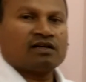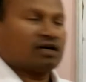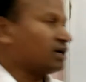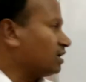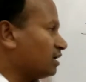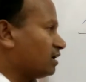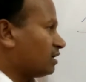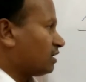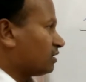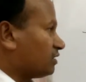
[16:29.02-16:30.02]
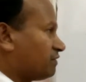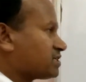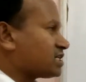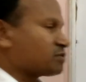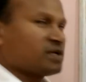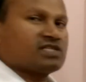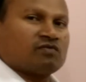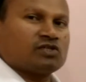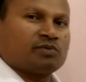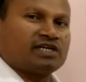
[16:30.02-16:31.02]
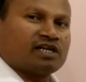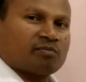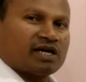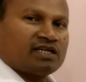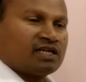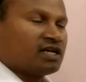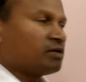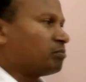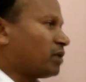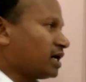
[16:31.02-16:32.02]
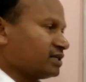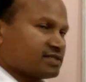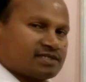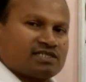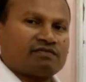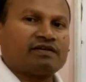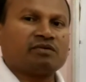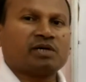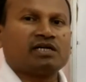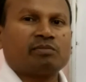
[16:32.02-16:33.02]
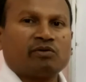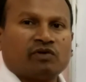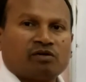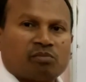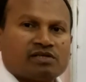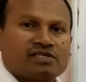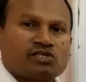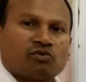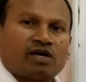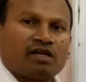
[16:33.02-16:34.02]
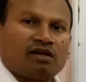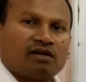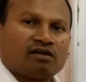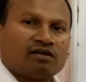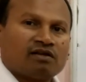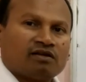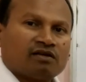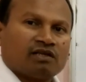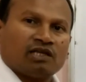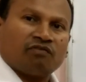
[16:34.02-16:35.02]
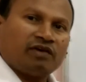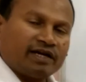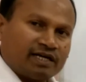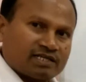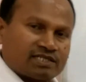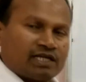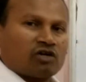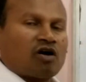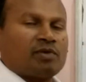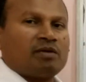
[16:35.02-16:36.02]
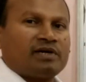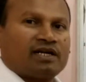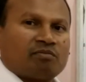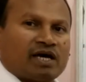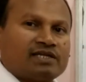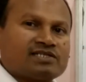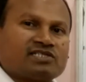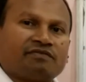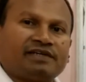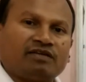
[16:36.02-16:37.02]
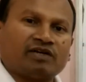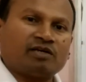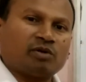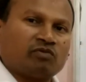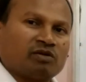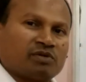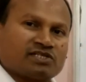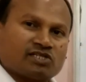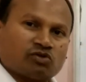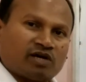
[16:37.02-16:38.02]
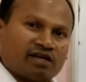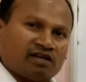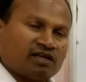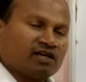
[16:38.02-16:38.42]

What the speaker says: The first expression which we determine, minus HF divided by 1 plus HORL. If you are interested in common emitter, minus HFE divided by 1 plus HORL.